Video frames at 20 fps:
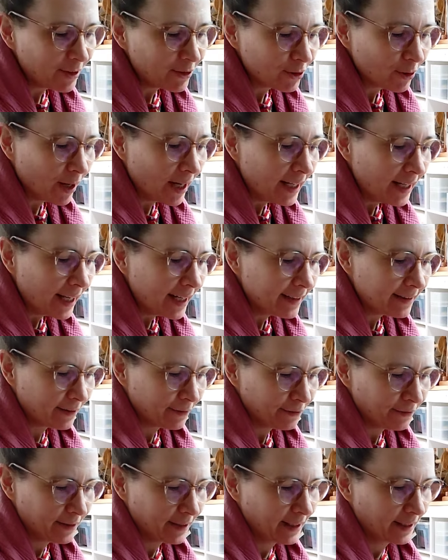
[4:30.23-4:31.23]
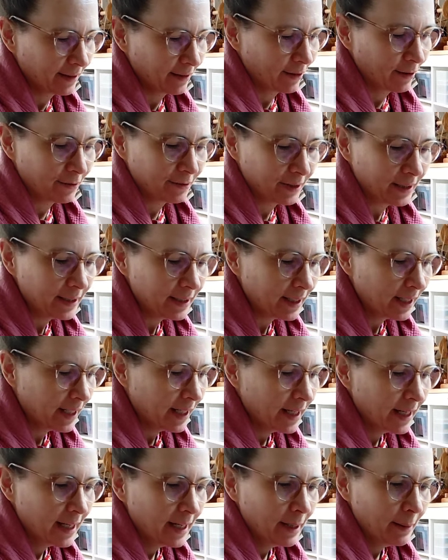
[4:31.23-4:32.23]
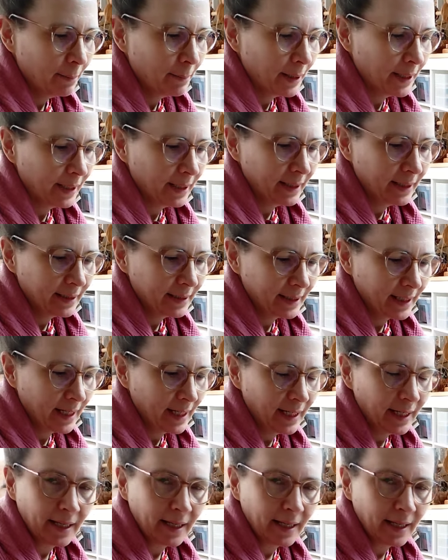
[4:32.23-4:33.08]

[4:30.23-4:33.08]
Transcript: So I like the feel of it, but